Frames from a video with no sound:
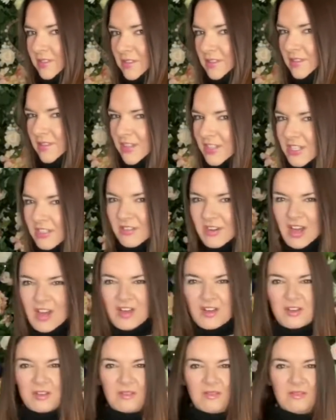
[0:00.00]
I don't
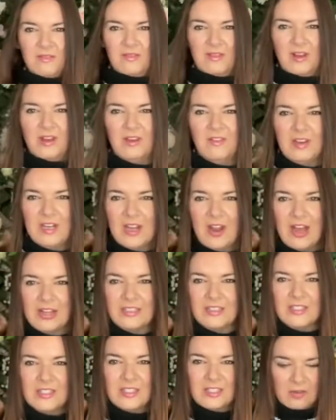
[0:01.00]
know. I don't really know how to
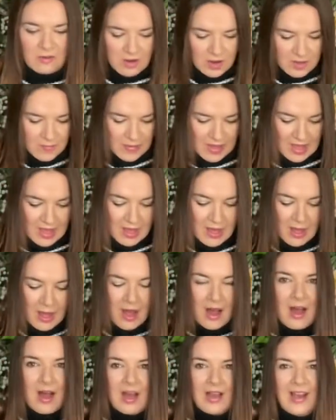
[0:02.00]
describe it.
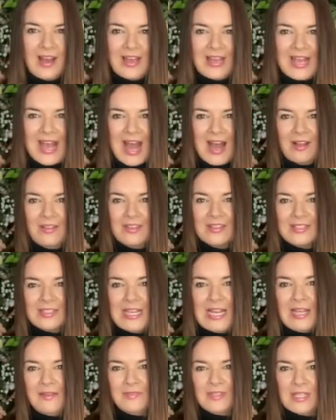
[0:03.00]
I like how the
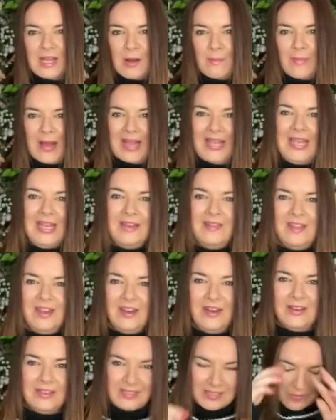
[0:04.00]
sleeves come back in, they're
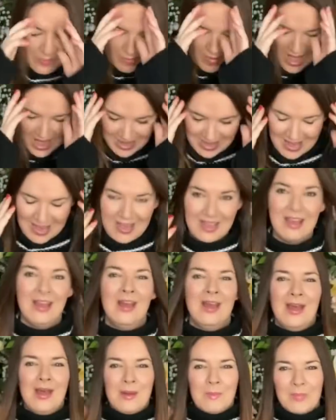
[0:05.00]
nice and baggy,
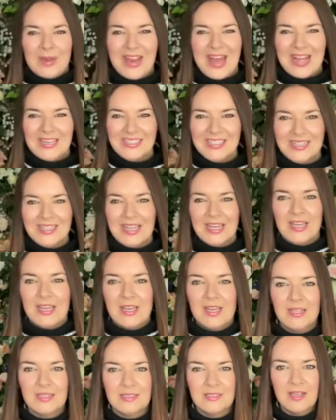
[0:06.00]
but I actually think
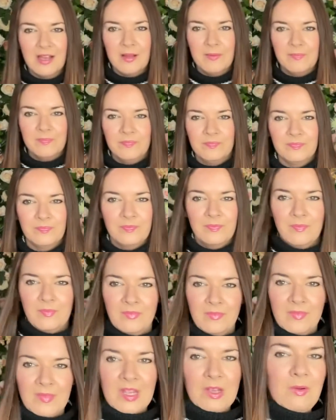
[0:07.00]
it's um,
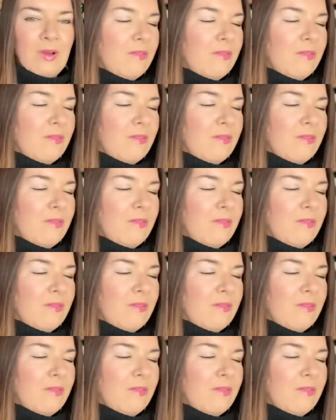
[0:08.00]
quite